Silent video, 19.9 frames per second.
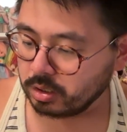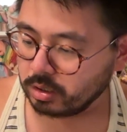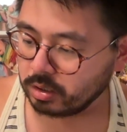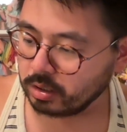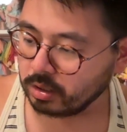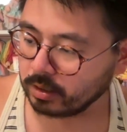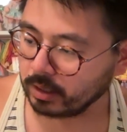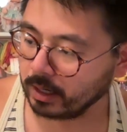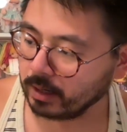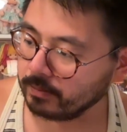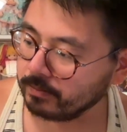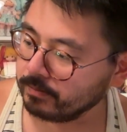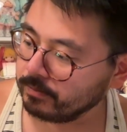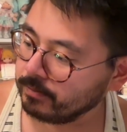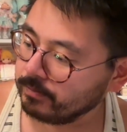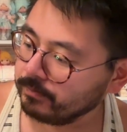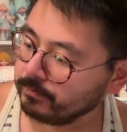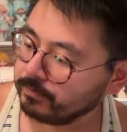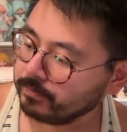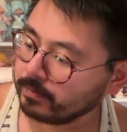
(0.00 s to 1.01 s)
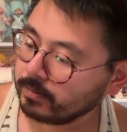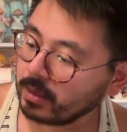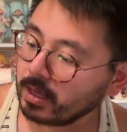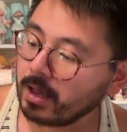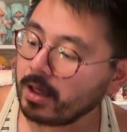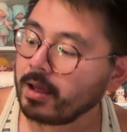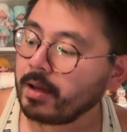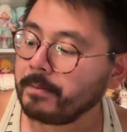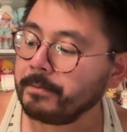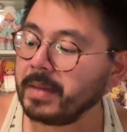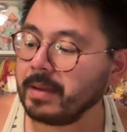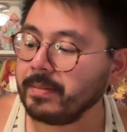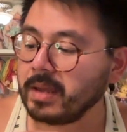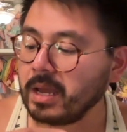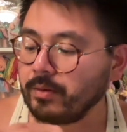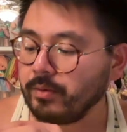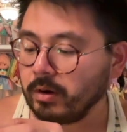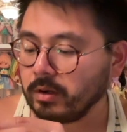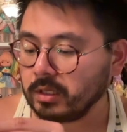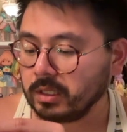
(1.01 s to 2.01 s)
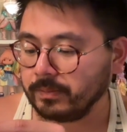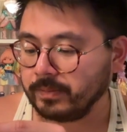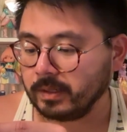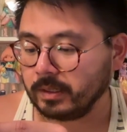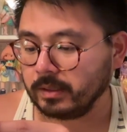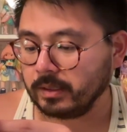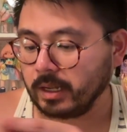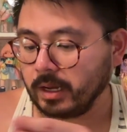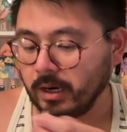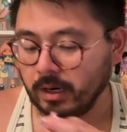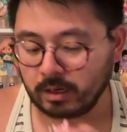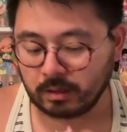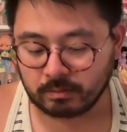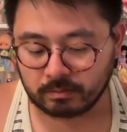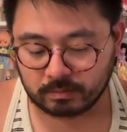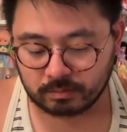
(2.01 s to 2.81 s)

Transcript: Okay. Maybe I will clip it in the hair.